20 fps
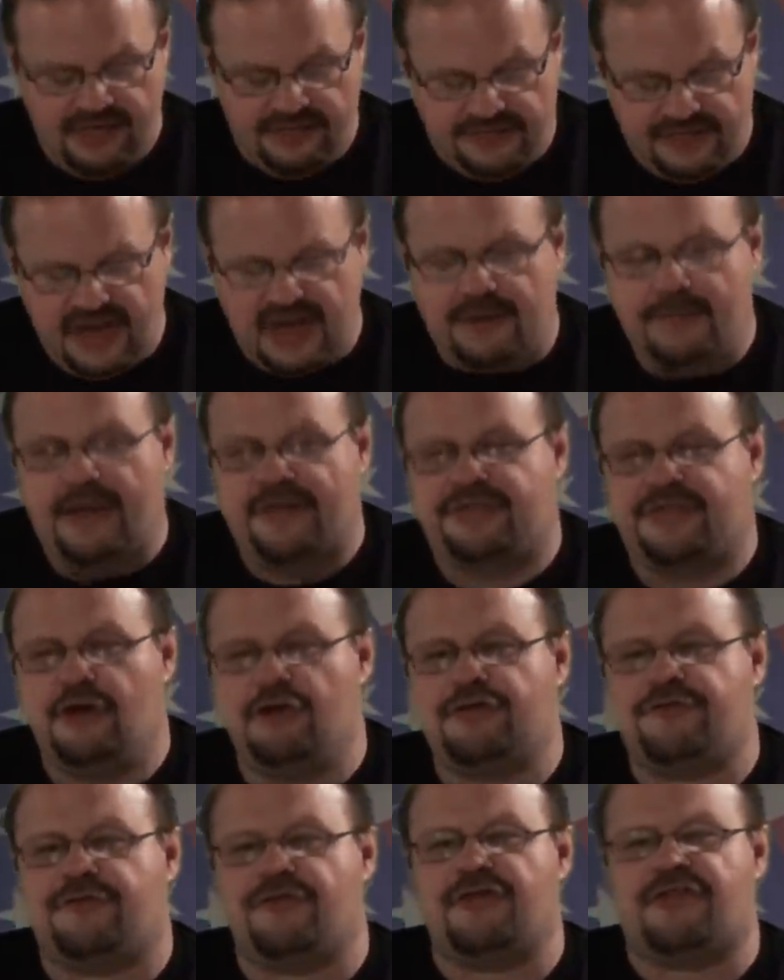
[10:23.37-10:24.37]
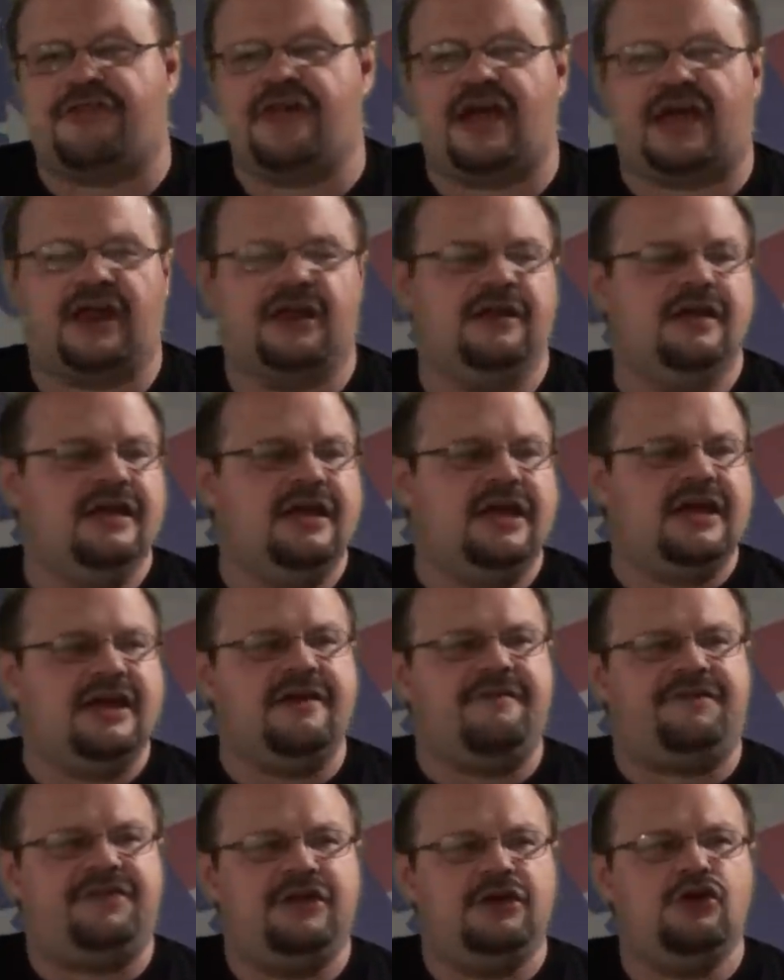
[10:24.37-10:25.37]
Think about those for a second.
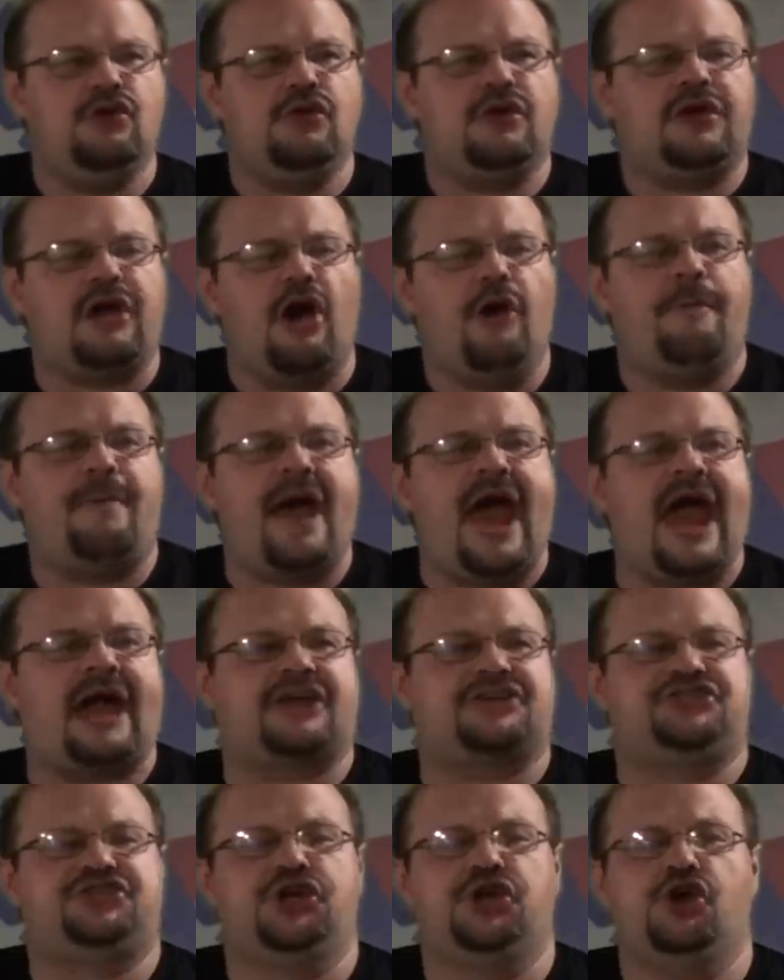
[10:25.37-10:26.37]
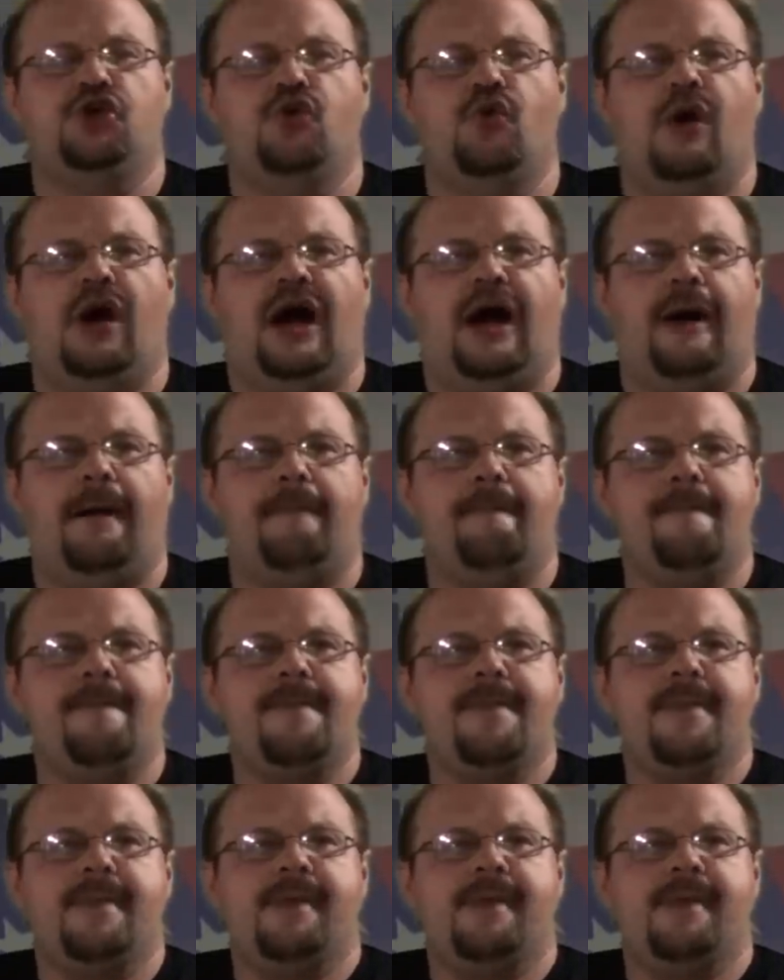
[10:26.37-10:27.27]
If you go back to